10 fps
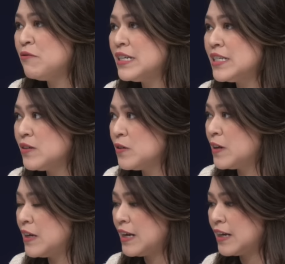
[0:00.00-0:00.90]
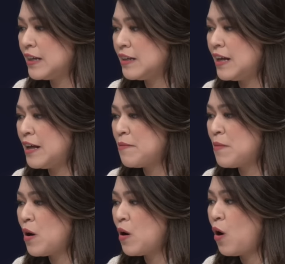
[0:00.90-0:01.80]
were to
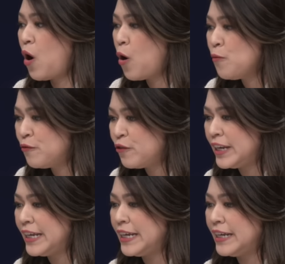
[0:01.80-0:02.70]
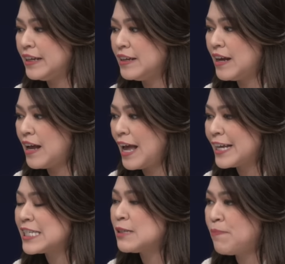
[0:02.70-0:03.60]
hopefully
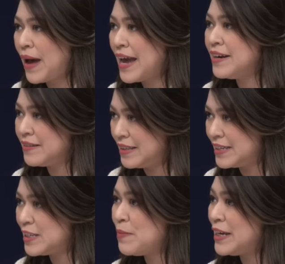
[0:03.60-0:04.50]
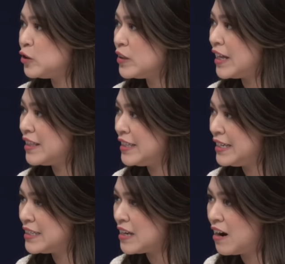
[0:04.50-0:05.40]
expand this to make sure that
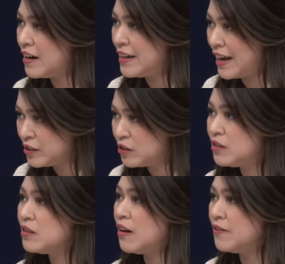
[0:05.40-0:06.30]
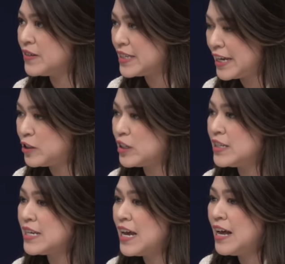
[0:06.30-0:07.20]
these are national
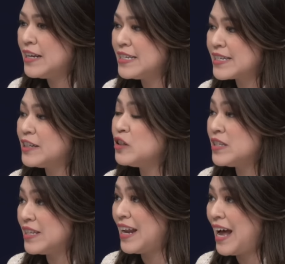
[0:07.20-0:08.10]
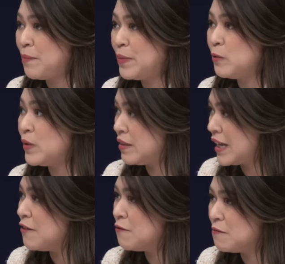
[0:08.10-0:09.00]
conversations, discussions that happen with
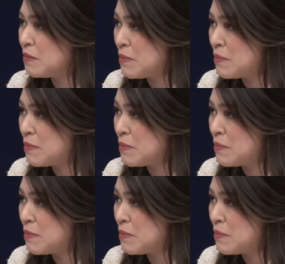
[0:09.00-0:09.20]
kind of